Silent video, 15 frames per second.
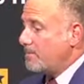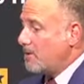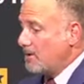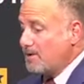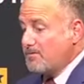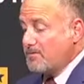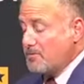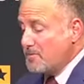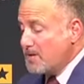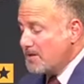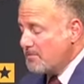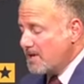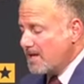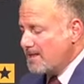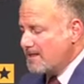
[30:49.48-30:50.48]
partly for me,
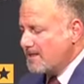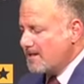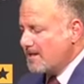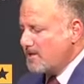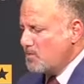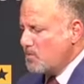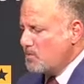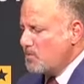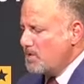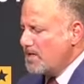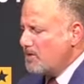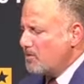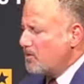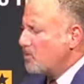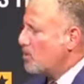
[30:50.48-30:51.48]
but I think when we
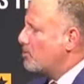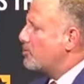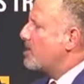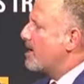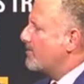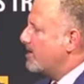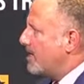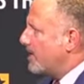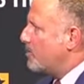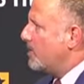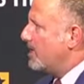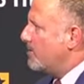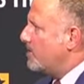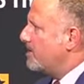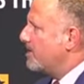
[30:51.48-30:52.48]
hear the word private
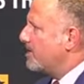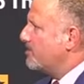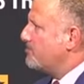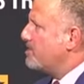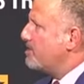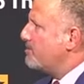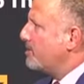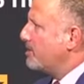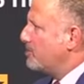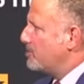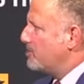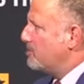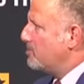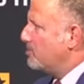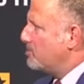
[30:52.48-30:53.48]
equity, we think of people in
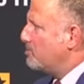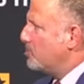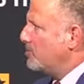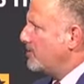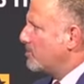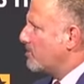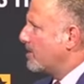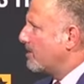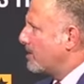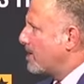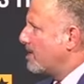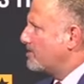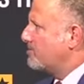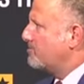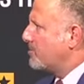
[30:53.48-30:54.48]
suits moving around
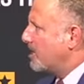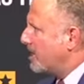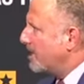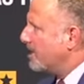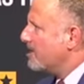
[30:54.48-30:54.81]
lots of money.